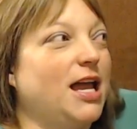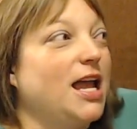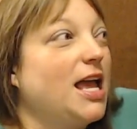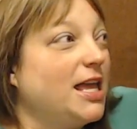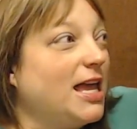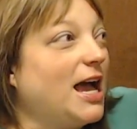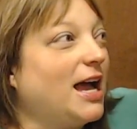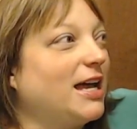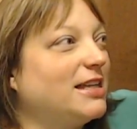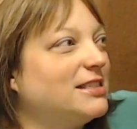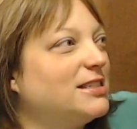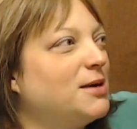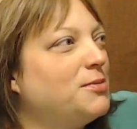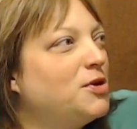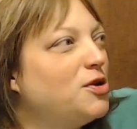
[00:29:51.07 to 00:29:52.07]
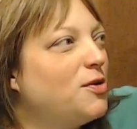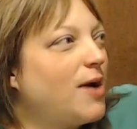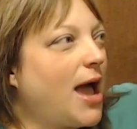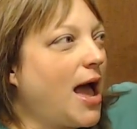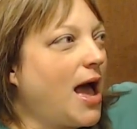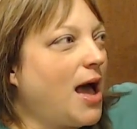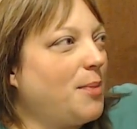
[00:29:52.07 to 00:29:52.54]
Yeah, it's some new
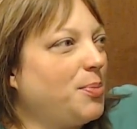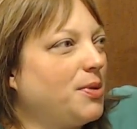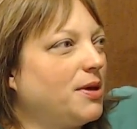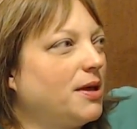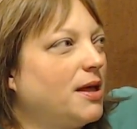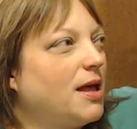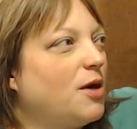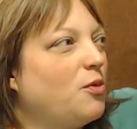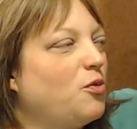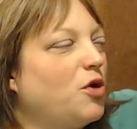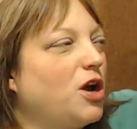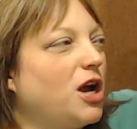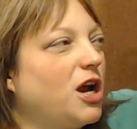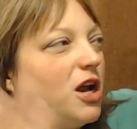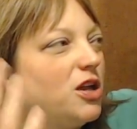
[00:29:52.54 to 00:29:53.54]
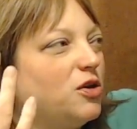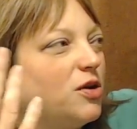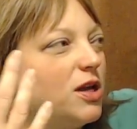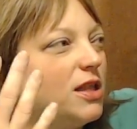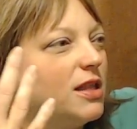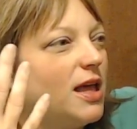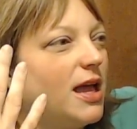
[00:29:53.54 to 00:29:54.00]
app where you
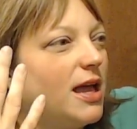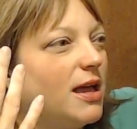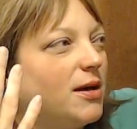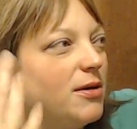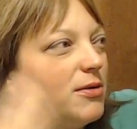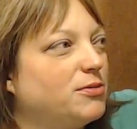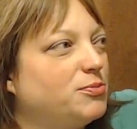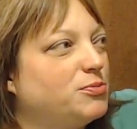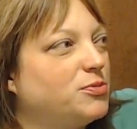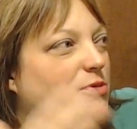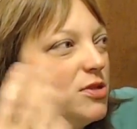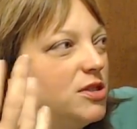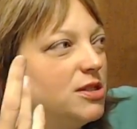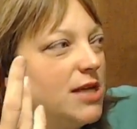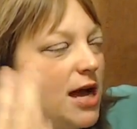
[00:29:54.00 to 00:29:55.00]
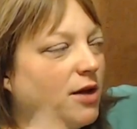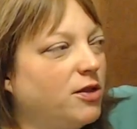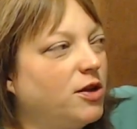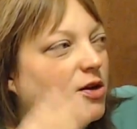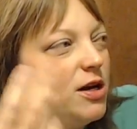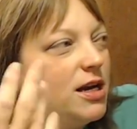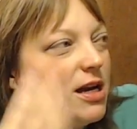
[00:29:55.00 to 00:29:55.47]
can like download
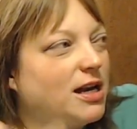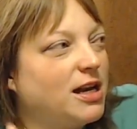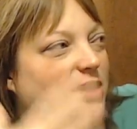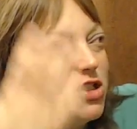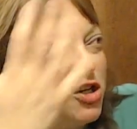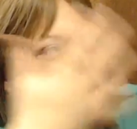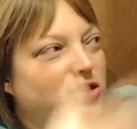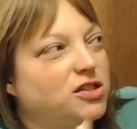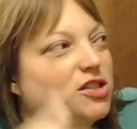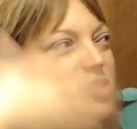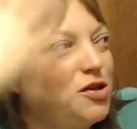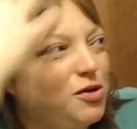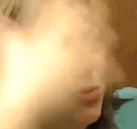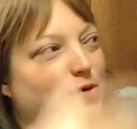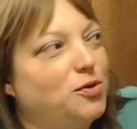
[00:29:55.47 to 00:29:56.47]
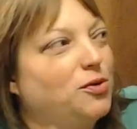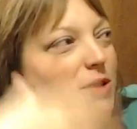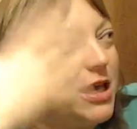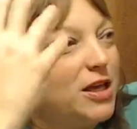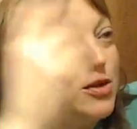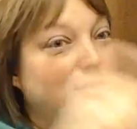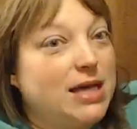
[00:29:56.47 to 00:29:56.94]
it and it turns you like
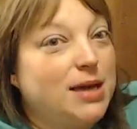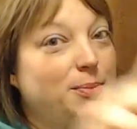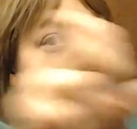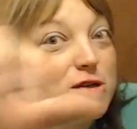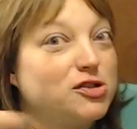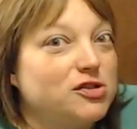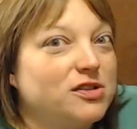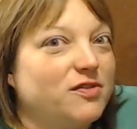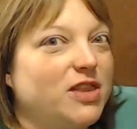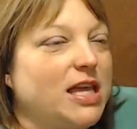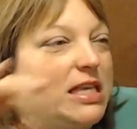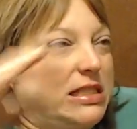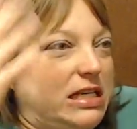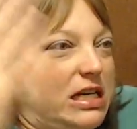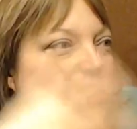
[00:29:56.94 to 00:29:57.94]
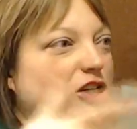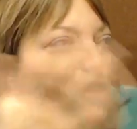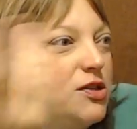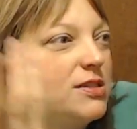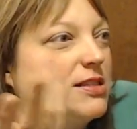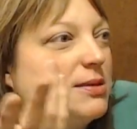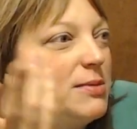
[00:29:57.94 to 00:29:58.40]
you take pictures of things and it
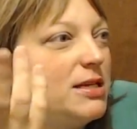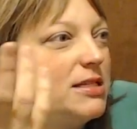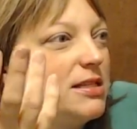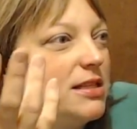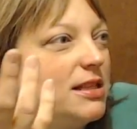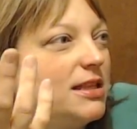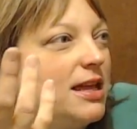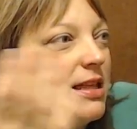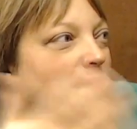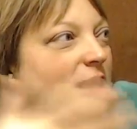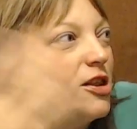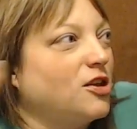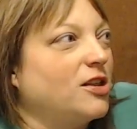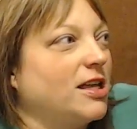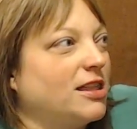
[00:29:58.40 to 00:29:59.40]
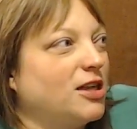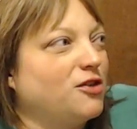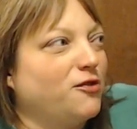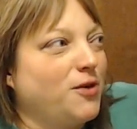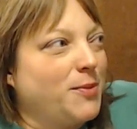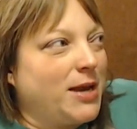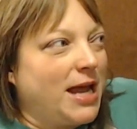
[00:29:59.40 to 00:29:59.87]
turns them into like they look like they're
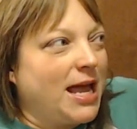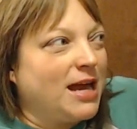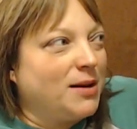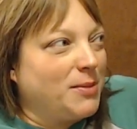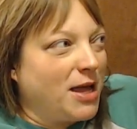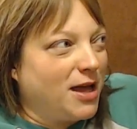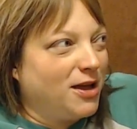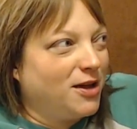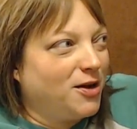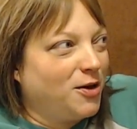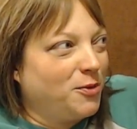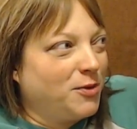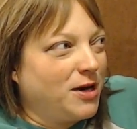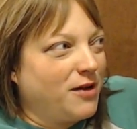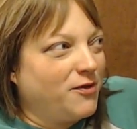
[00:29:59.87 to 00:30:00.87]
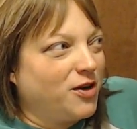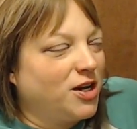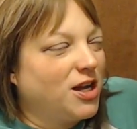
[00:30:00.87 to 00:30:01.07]
from an anime or whatever.